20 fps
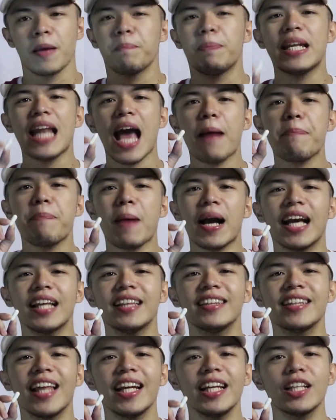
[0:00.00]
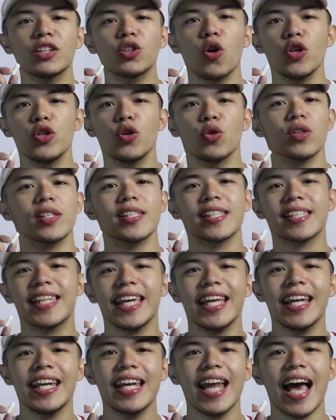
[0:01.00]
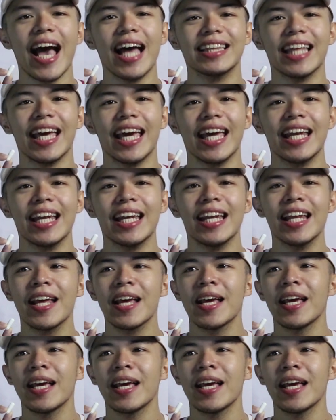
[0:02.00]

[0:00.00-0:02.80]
Pinapaganda nito yung skin natin.